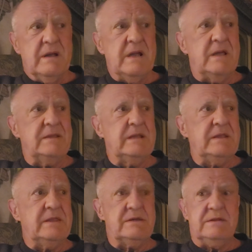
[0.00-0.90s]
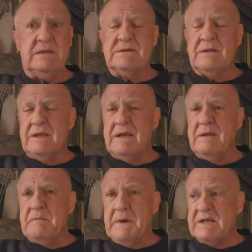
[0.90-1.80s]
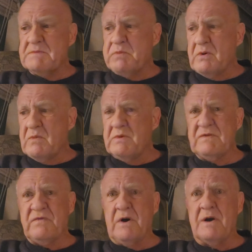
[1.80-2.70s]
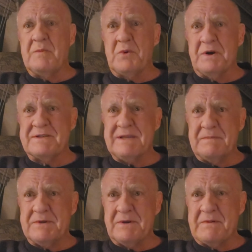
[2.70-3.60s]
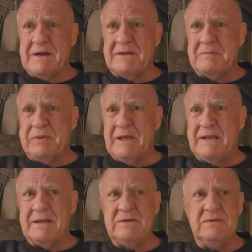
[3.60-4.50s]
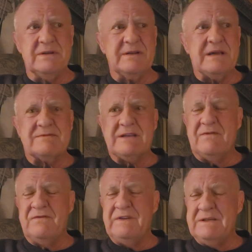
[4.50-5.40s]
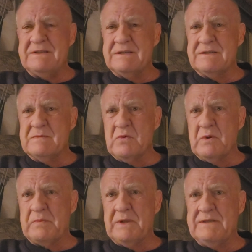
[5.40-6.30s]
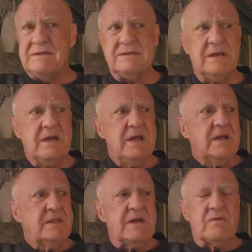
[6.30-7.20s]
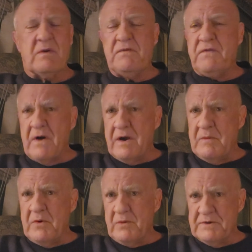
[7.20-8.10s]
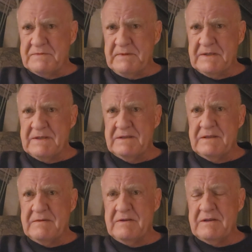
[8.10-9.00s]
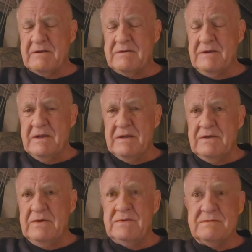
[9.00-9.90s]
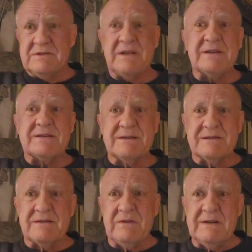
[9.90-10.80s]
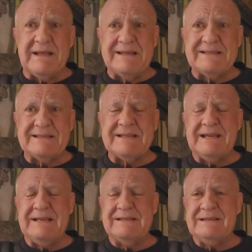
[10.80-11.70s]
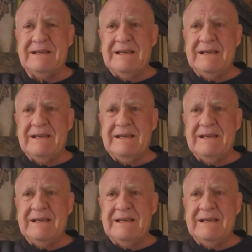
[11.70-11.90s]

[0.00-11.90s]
and the Chilean passport was far more accepted around the planet. You didn't have to have visas in more places. They were far more respected than citizens of the United States.